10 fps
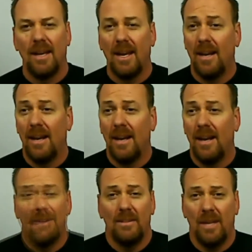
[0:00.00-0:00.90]
And
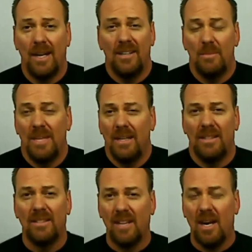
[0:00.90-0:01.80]
I had to
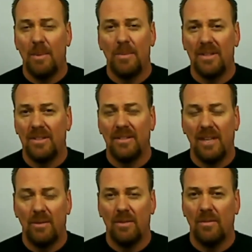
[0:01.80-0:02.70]
immediately stop a
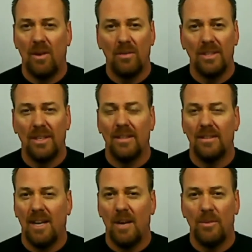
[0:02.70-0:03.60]
business I was involved in at
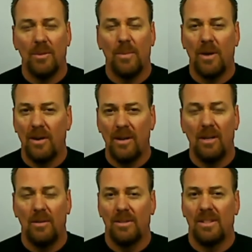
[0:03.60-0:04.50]
the time with a partner.
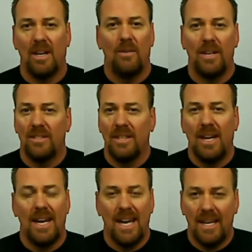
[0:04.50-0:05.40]
It was gut-wrenching.
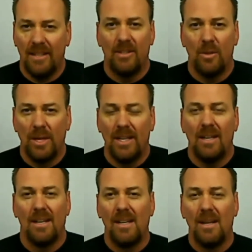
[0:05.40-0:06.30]
I hated doing it,
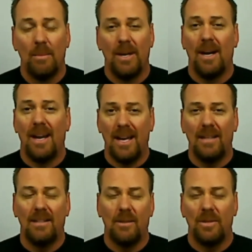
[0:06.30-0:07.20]
but I had to
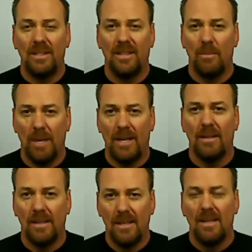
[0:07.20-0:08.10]
hit the reset button.
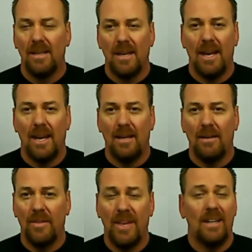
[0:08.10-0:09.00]

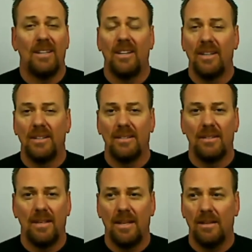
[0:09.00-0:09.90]
And thank goodness,
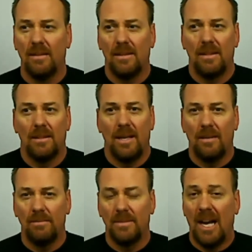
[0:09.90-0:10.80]
and
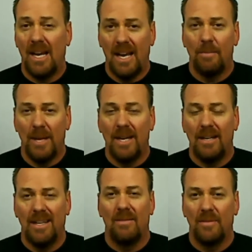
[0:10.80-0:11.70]
I had been
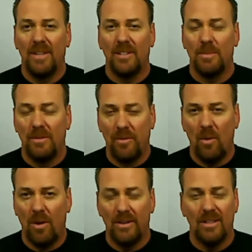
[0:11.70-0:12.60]
in fitness
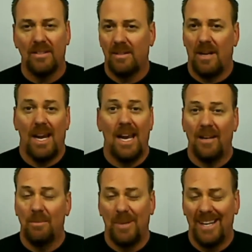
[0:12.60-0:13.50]
before, just I
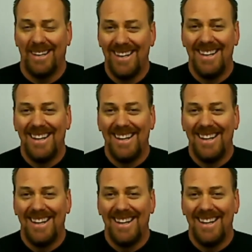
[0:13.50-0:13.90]
hadn't been